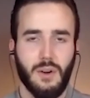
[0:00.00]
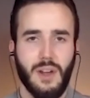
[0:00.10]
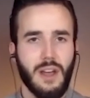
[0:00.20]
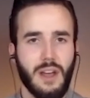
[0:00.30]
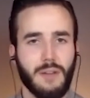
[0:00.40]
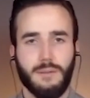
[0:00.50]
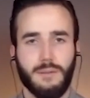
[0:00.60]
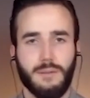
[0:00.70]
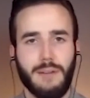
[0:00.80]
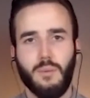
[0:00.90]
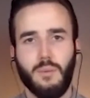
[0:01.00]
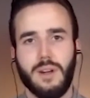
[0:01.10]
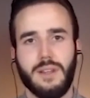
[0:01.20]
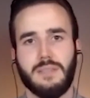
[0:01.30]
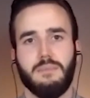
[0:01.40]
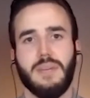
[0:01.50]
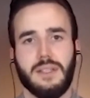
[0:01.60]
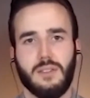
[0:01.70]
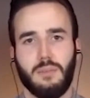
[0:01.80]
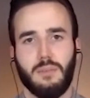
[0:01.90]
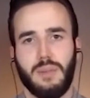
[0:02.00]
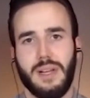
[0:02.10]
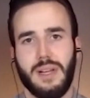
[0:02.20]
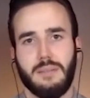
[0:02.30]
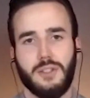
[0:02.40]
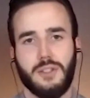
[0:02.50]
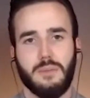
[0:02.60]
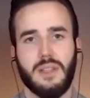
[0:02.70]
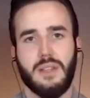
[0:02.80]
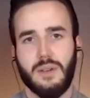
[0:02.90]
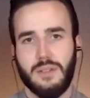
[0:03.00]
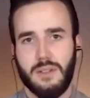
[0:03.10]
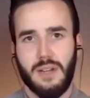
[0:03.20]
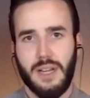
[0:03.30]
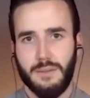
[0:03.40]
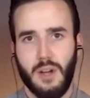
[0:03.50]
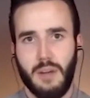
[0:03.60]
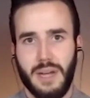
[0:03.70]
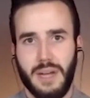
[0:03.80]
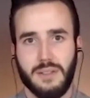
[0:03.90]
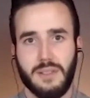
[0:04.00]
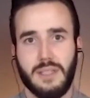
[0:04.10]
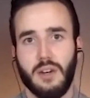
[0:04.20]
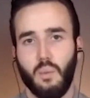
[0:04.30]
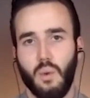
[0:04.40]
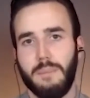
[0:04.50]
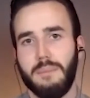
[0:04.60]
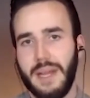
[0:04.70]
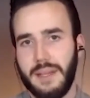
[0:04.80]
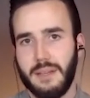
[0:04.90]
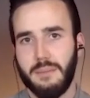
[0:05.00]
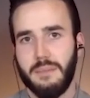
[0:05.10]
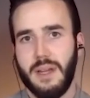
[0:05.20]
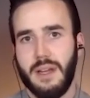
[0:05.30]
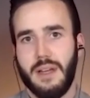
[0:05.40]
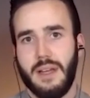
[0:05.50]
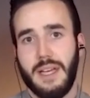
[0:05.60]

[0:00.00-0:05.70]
So for every one of these medicinal plants and mushrooms, there are certain active compounds that are what make them